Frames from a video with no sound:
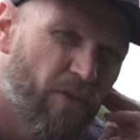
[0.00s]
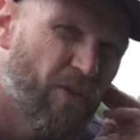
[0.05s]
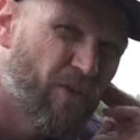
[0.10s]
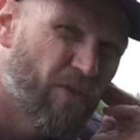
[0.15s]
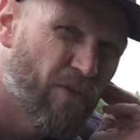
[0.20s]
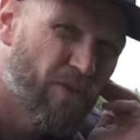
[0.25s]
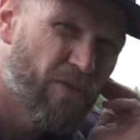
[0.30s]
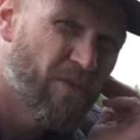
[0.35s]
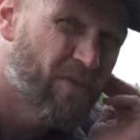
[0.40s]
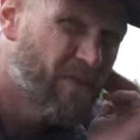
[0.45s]

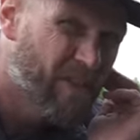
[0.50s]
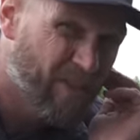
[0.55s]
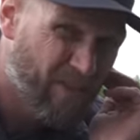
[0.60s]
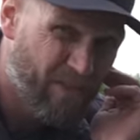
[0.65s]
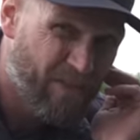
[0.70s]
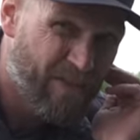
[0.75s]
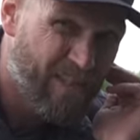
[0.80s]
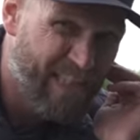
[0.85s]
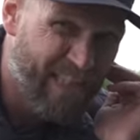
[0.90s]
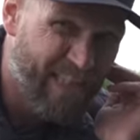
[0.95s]
use
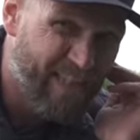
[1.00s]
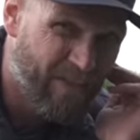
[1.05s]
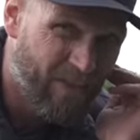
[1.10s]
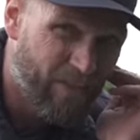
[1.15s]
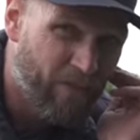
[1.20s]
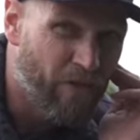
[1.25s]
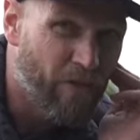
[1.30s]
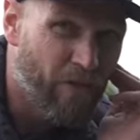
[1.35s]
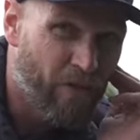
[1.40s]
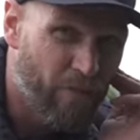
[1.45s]
six gear
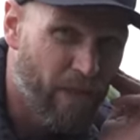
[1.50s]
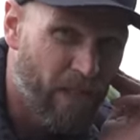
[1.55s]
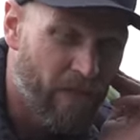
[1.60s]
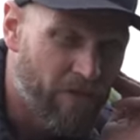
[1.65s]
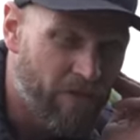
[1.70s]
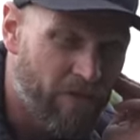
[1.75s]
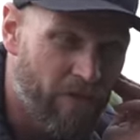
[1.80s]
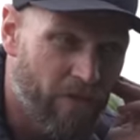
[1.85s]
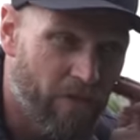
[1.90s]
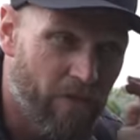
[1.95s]
very
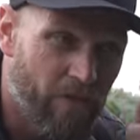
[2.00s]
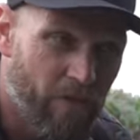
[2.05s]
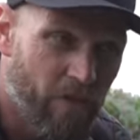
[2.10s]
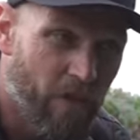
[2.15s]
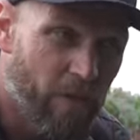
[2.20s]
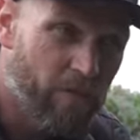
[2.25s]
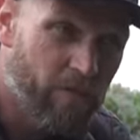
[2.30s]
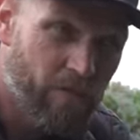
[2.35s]
much. If you go up